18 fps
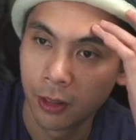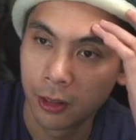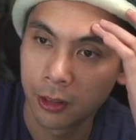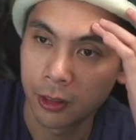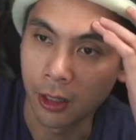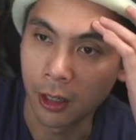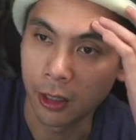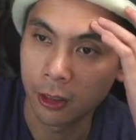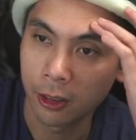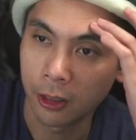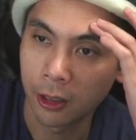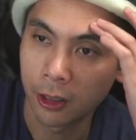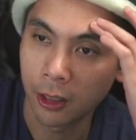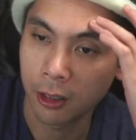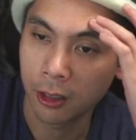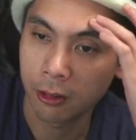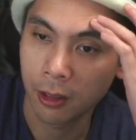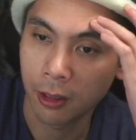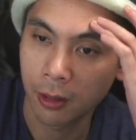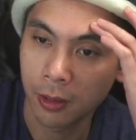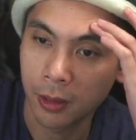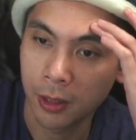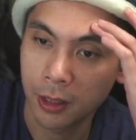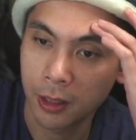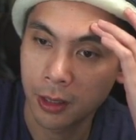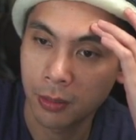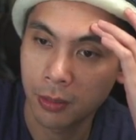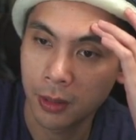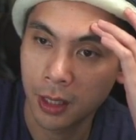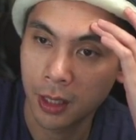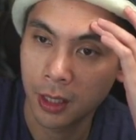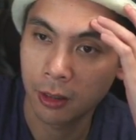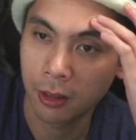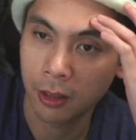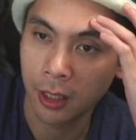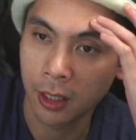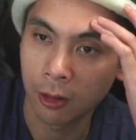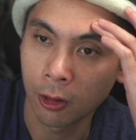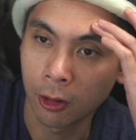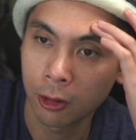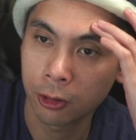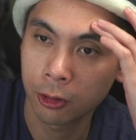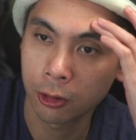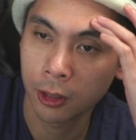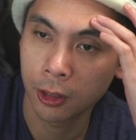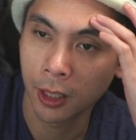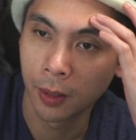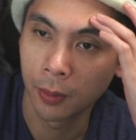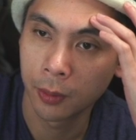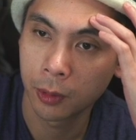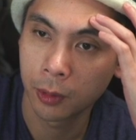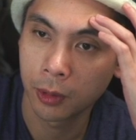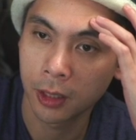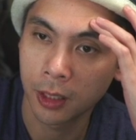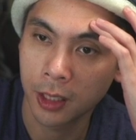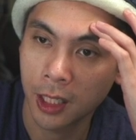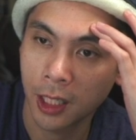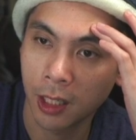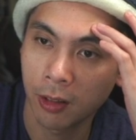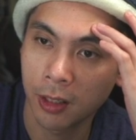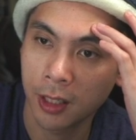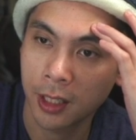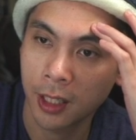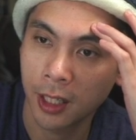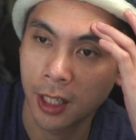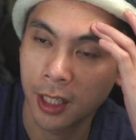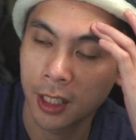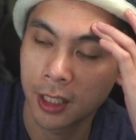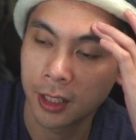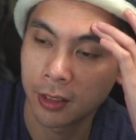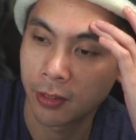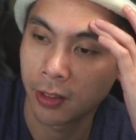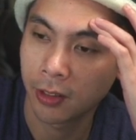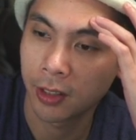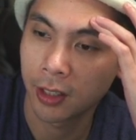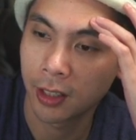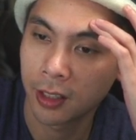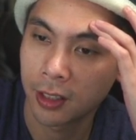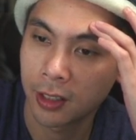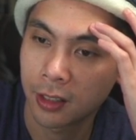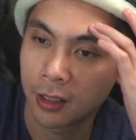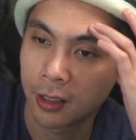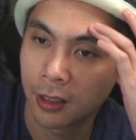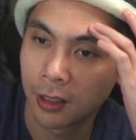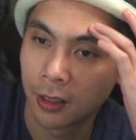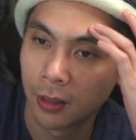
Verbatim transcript: Solder and hot swap PCB, okay, also comes with the carrying case, very nice.